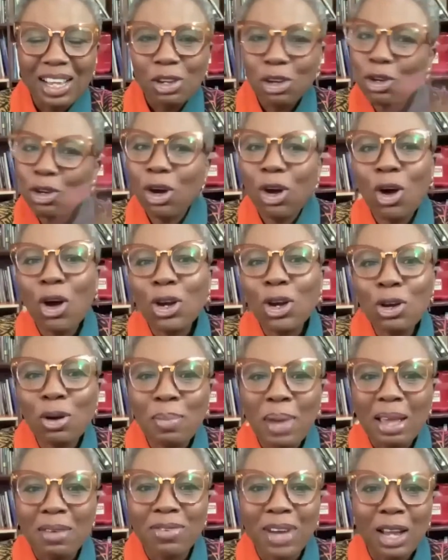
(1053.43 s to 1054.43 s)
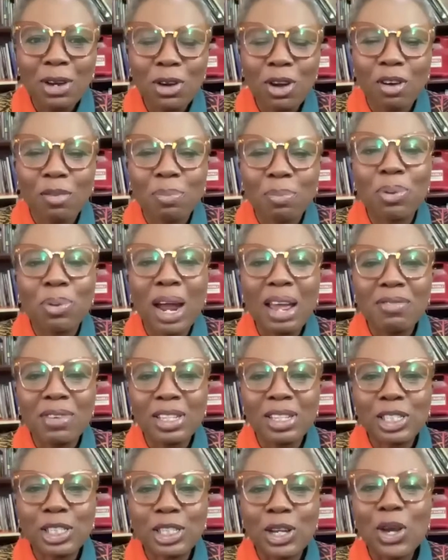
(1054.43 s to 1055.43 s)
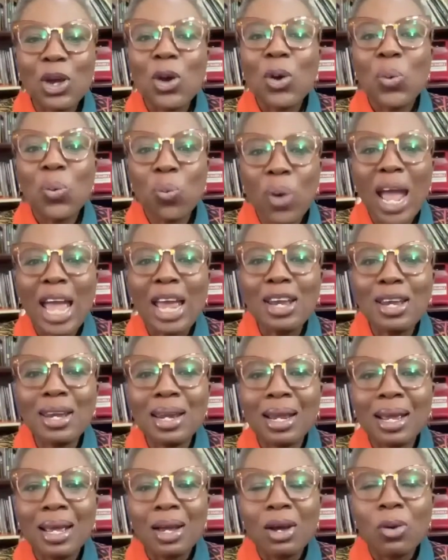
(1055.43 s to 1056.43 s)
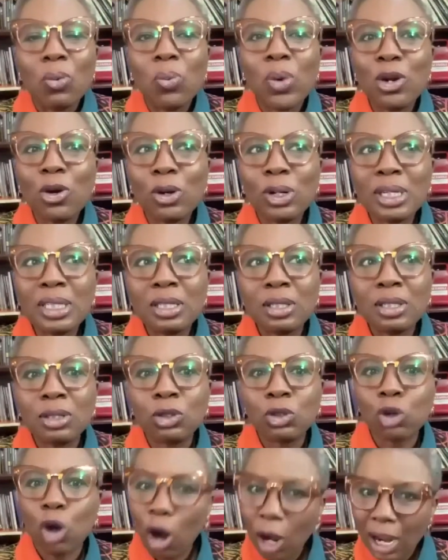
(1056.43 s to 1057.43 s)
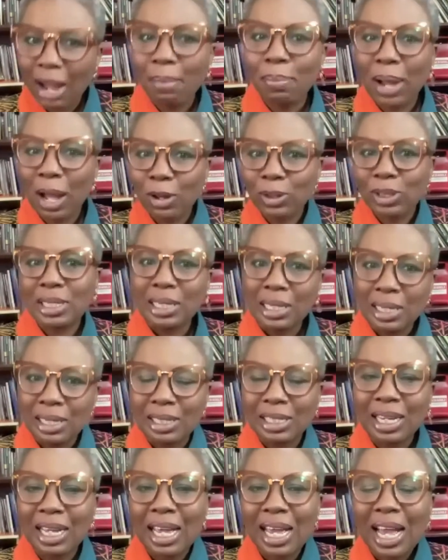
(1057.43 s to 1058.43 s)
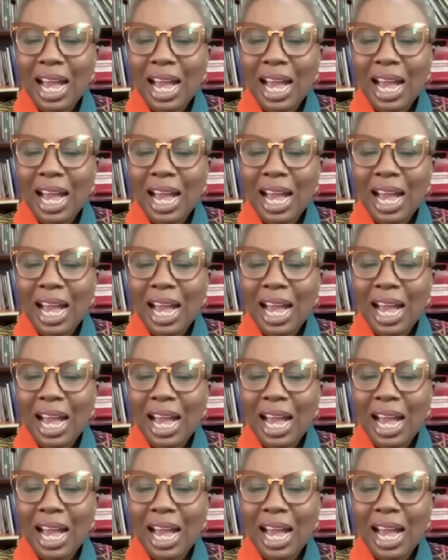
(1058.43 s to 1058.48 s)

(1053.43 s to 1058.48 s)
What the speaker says: You don't honor my value of privacy when we don't talk about it